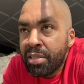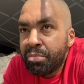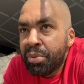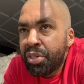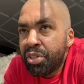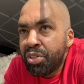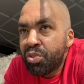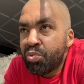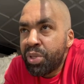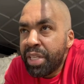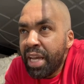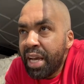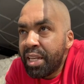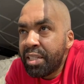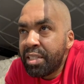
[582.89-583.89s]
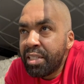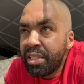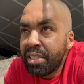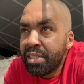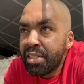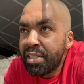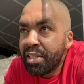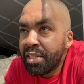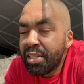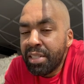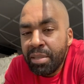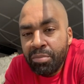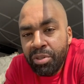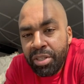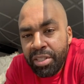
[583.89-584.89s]
Because reality is this,
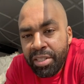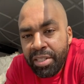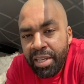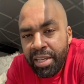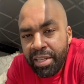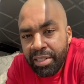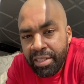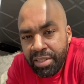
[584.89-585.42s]
I'm going to say it,